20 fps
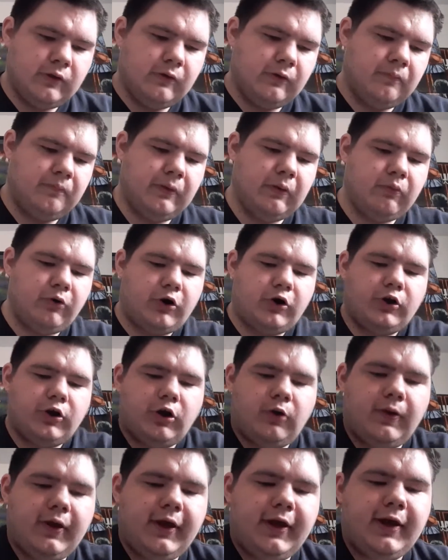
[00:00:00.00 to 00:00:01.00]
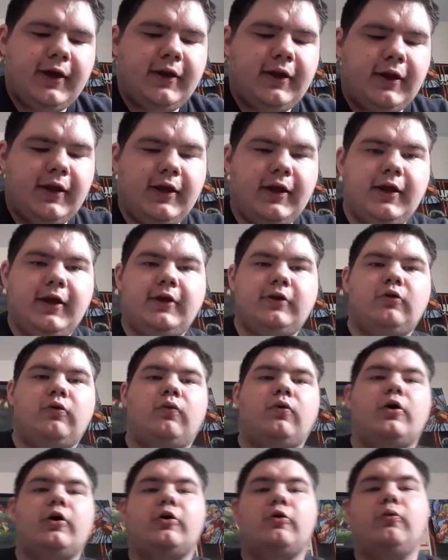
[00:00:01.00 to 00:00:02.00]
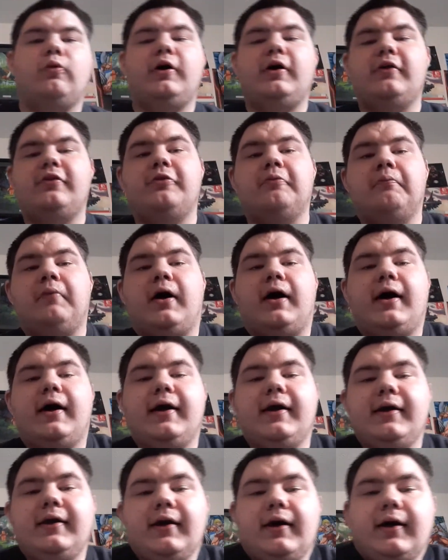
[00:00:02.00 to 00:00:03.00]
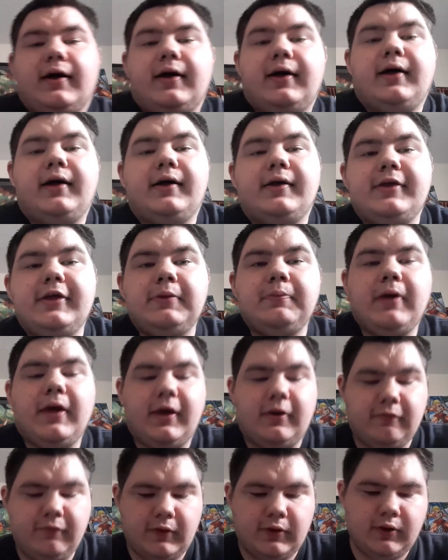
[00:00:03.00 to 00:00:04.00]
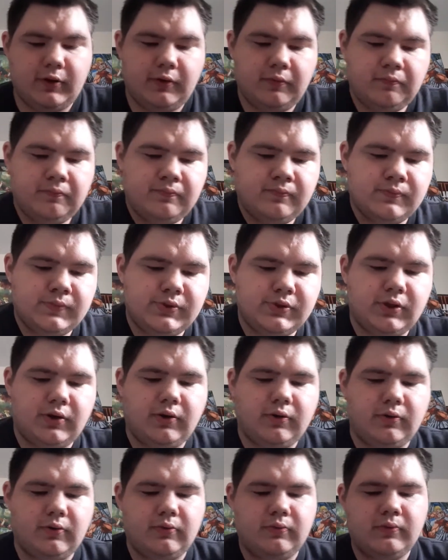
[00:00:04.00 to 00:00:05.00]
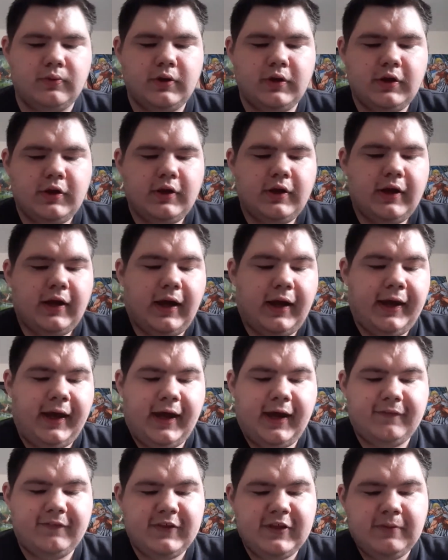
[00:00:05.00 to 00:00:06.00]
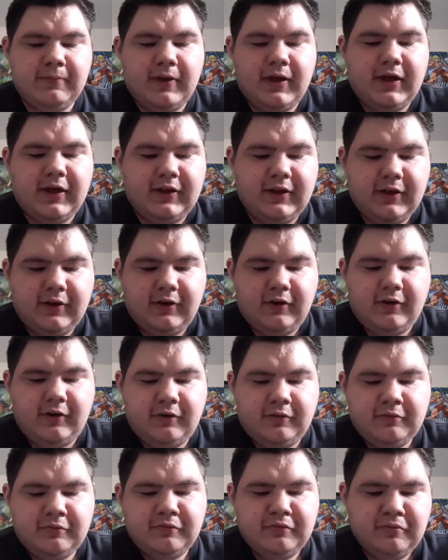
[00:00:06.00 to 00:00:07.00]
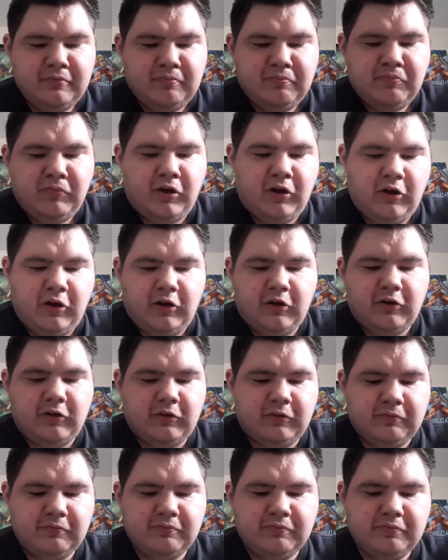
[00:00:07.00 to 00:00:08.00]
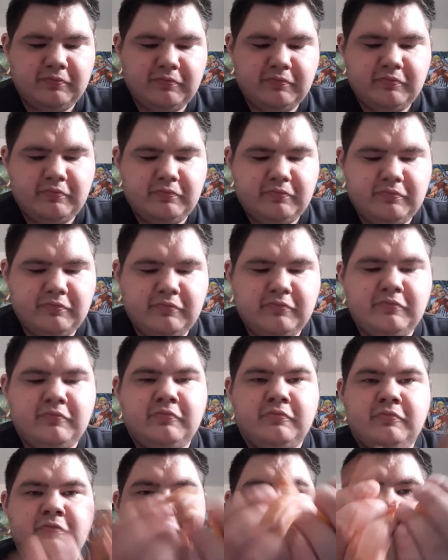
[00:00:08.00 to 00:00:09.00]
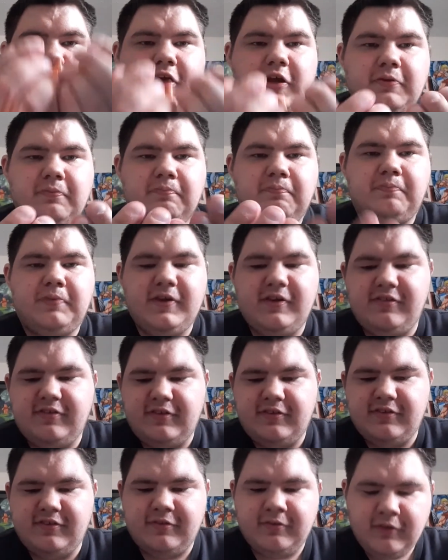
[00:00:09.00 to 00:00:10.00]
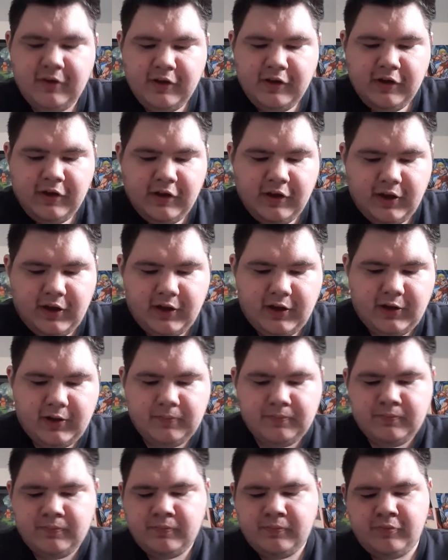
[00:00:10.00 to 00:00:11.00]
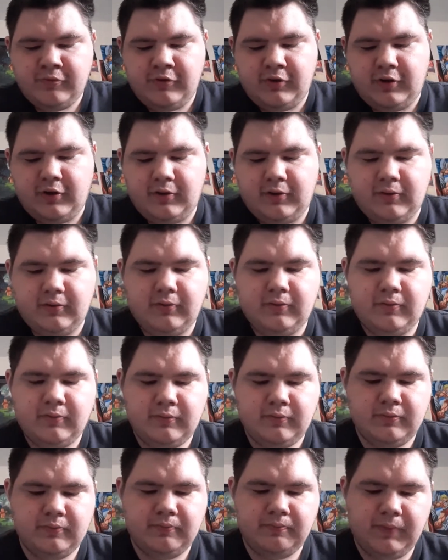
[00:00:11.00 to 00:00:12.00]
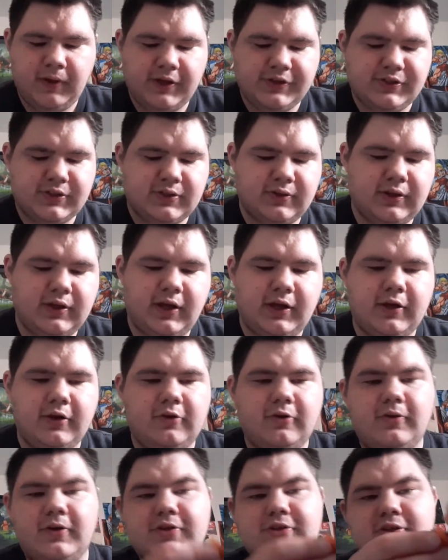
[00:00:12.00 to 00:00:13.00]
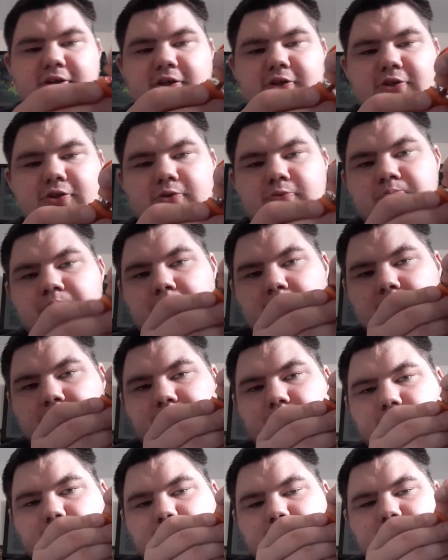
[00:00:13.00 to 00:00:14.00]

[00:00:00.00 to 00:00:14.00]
But we're going to go ahead and work with my He-Man figure. So I have He-Man here, all in pieces. So basically how you do this is you pop the